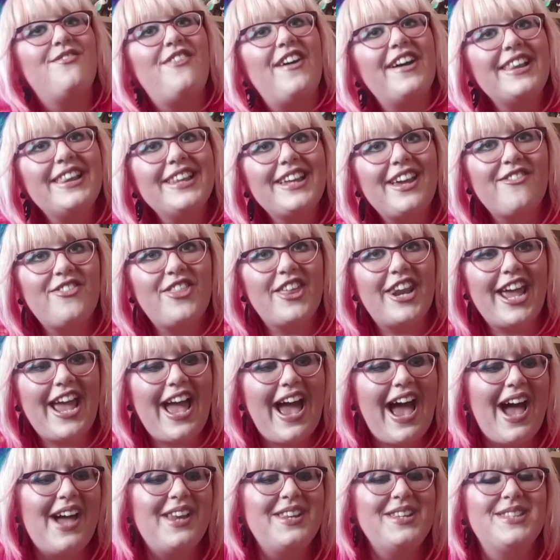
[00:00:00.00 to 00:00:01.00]
The final gift that I
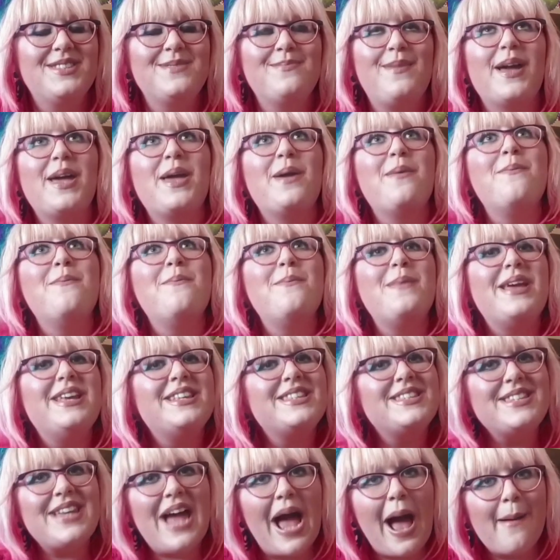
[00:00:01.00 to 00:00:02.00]
had is my
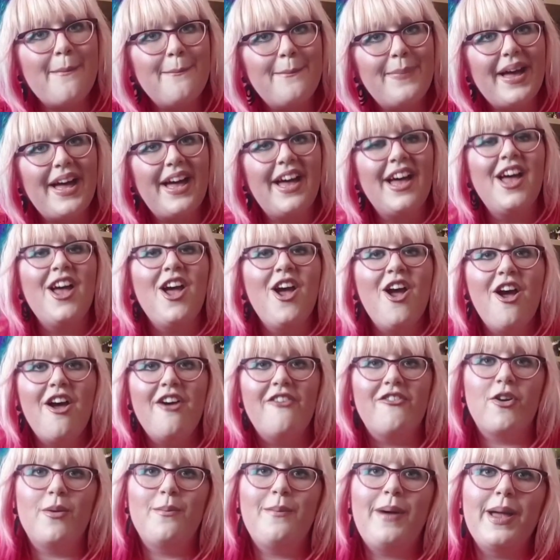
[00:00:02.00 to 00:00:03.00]
amazing hamper
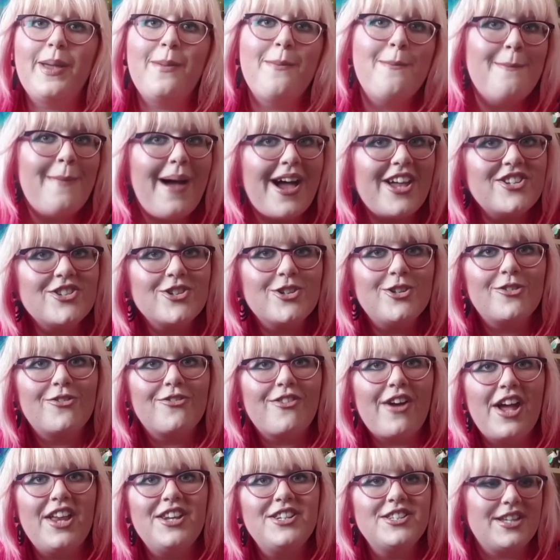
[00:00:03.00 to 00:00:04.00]
from my
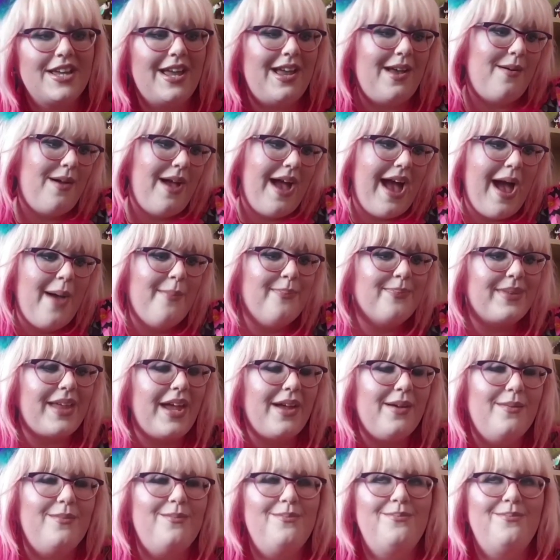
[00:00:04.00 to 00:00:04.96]
magical friend, um,